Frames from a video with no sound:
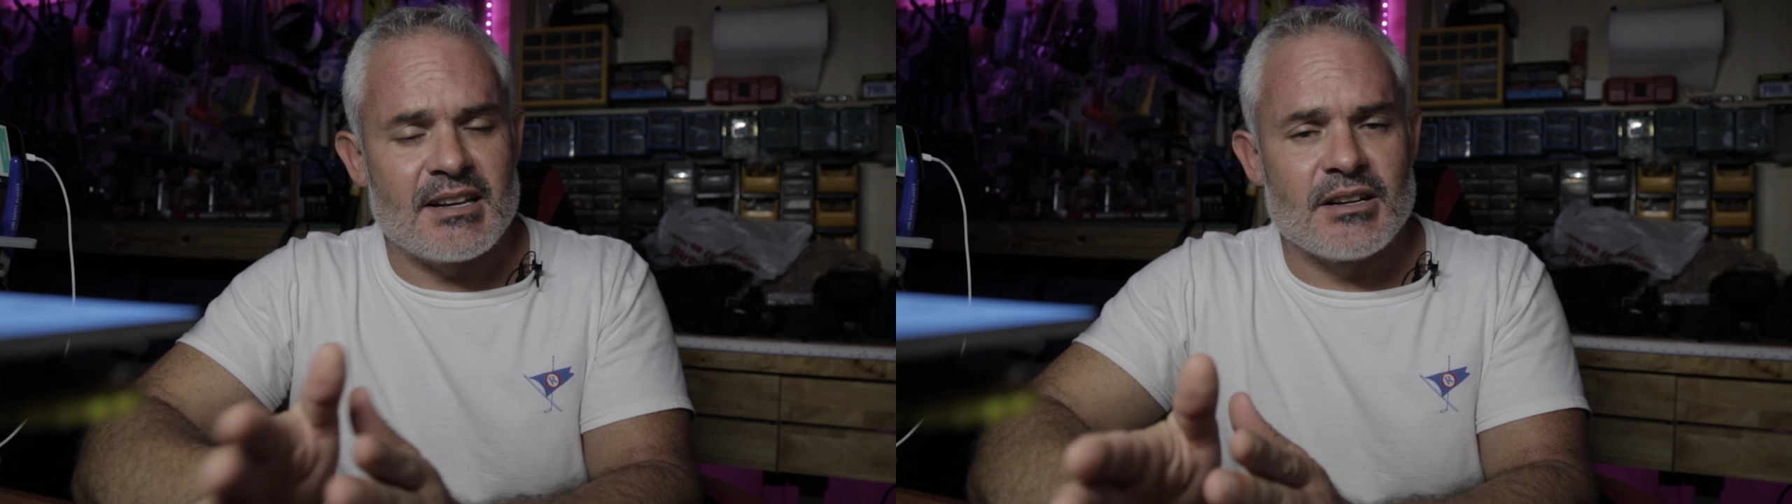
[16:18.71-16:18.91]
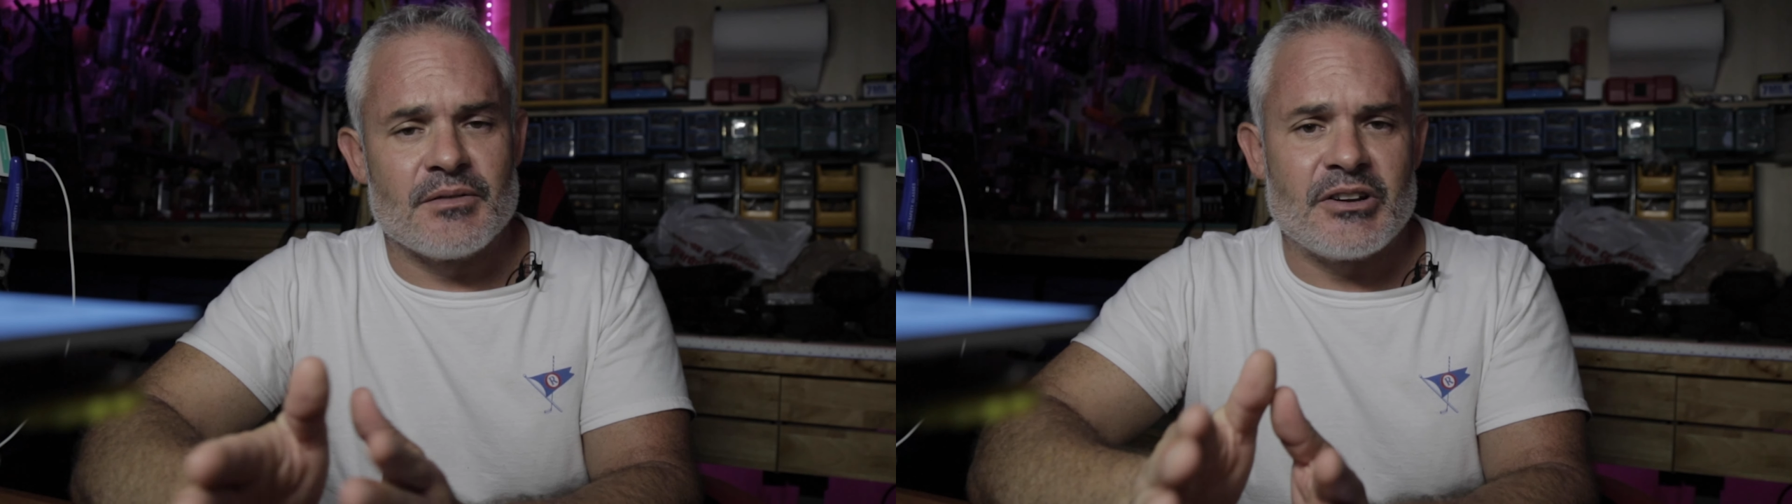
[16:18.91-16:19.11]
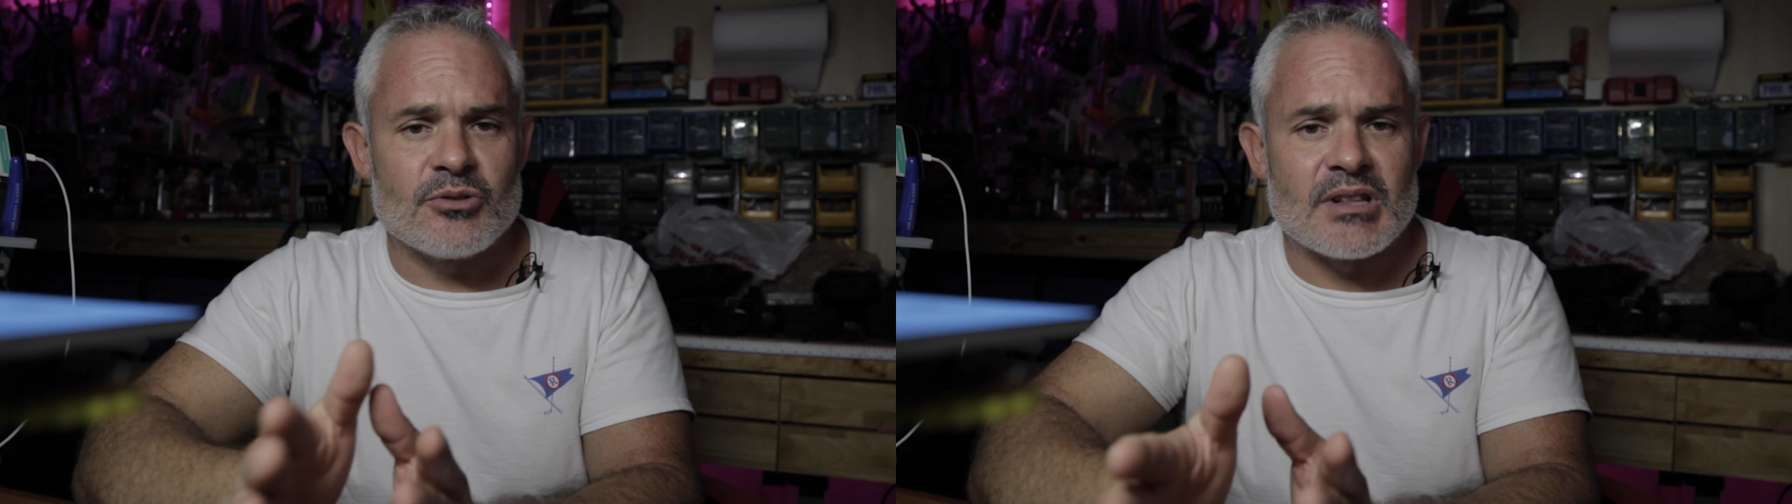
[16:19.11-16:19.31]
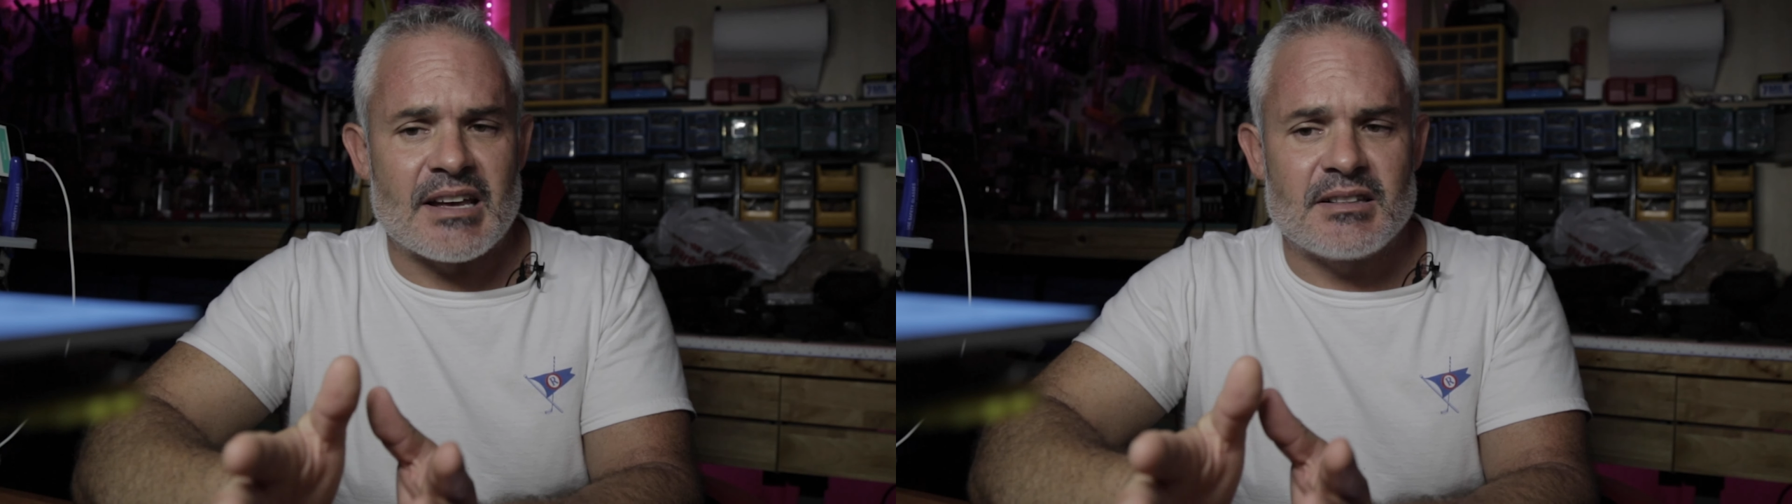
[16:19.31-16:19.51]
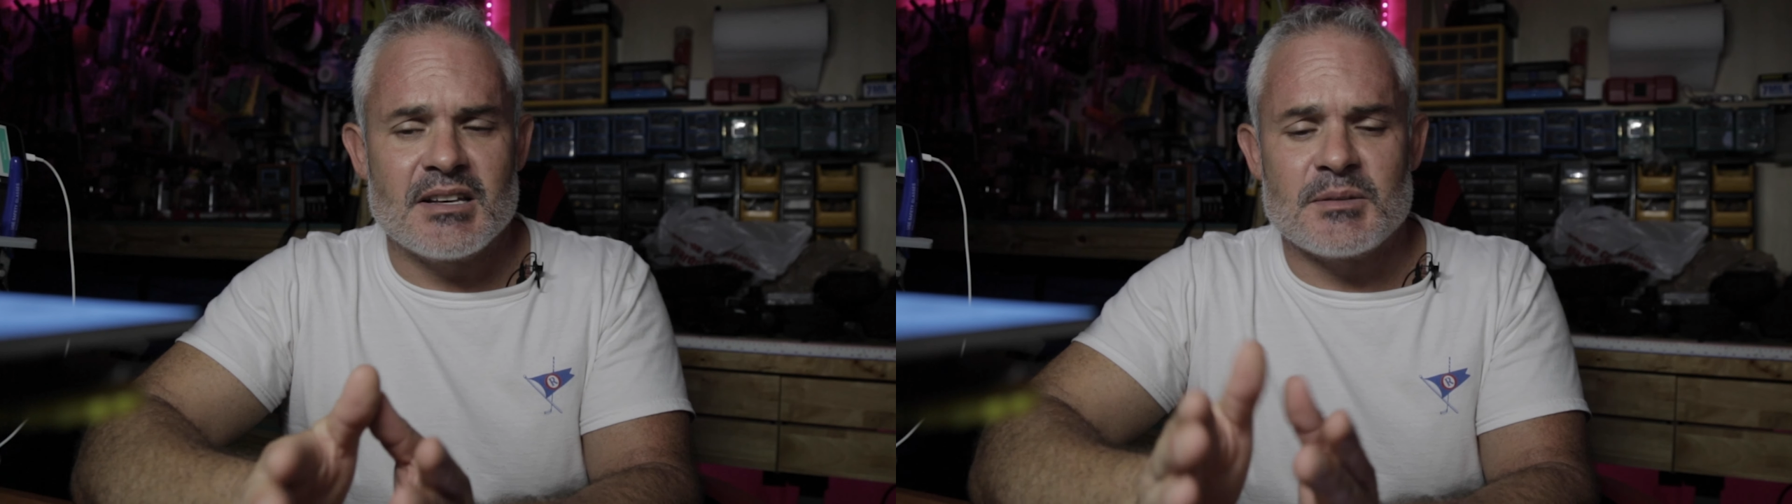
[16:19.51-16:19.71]
the end of the videos
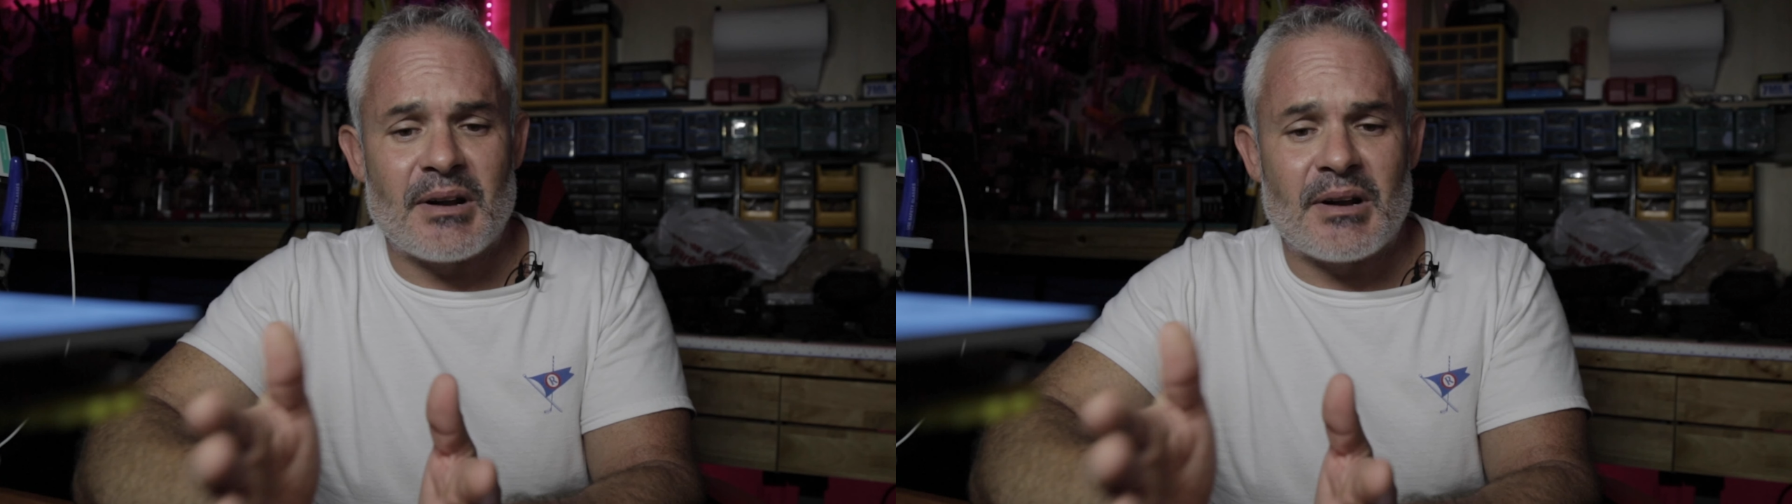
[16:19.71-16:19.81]
like this,